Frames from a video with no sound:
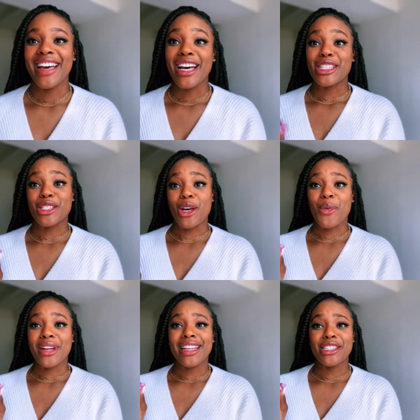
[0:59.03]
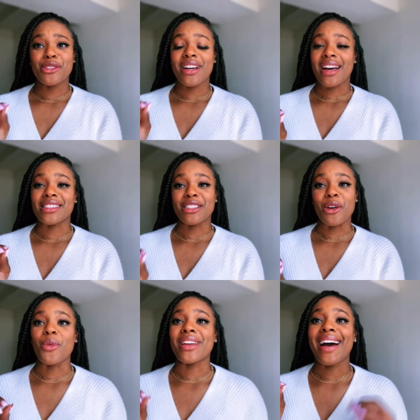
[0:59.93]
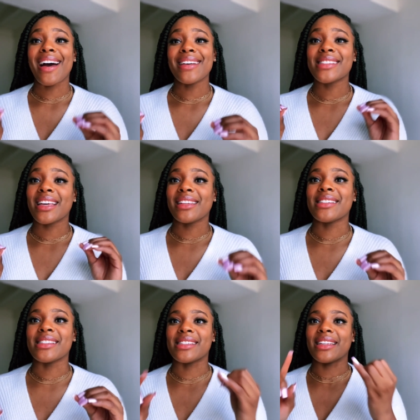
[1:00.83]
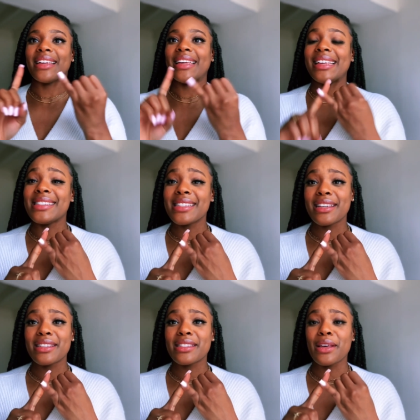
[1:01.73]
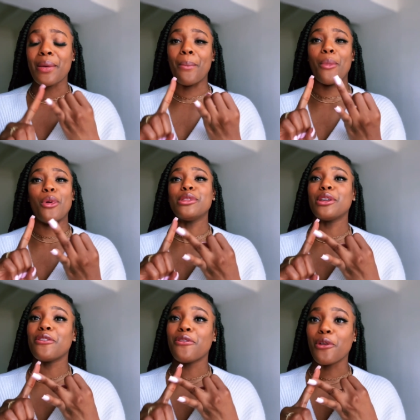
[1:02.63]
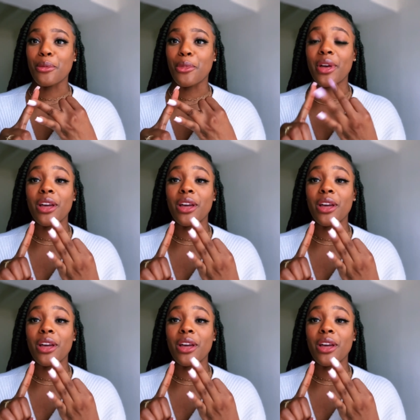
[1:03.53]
So I wanna let you guys know, when I say this is the easiest, most affordable,